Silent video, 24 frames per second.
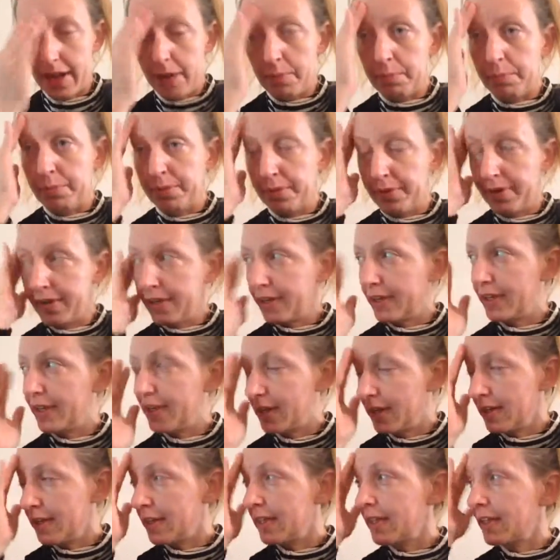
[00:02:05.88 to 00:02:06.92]
upward,
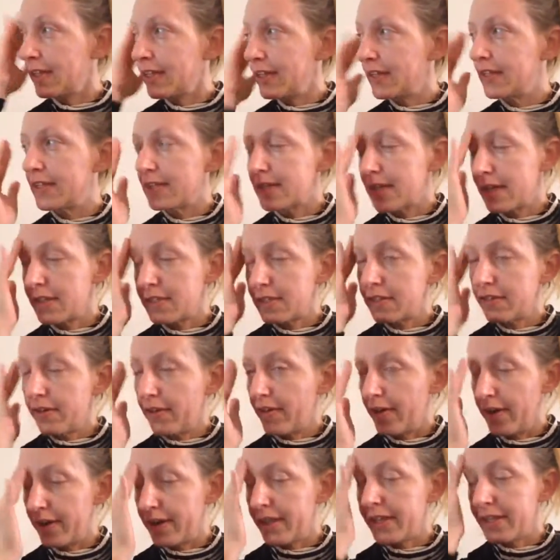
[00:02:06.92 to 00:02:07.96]
because as an
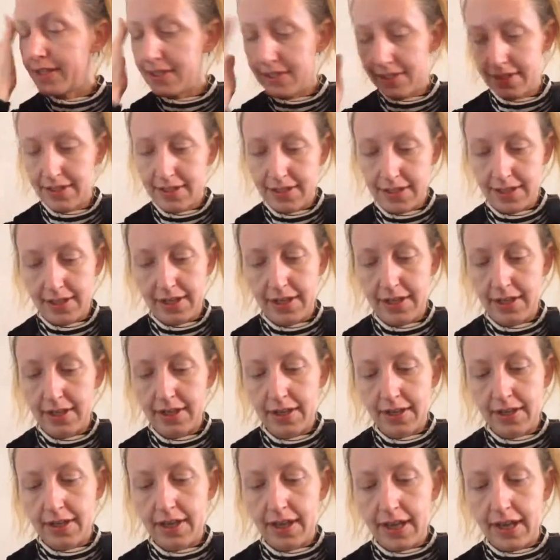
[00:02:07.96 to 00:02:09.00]
artist,
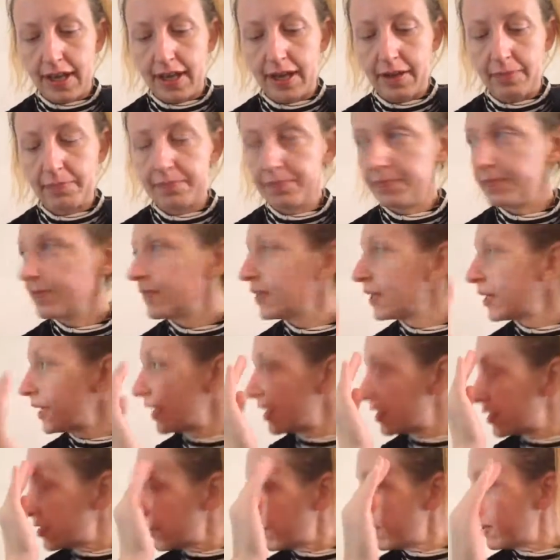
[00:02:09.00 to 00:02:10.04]

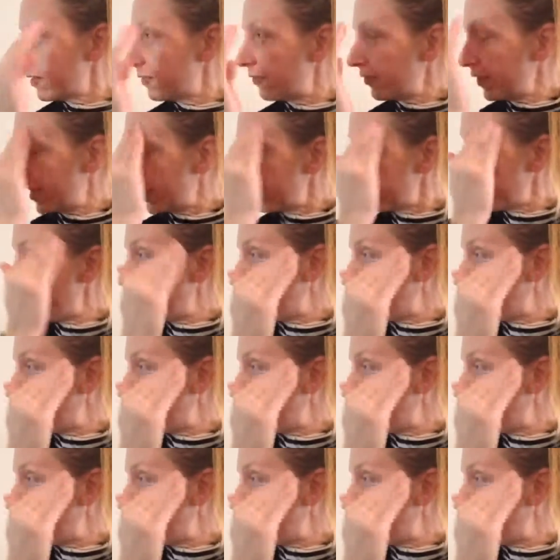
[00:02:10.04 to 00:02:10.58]
it's sort of like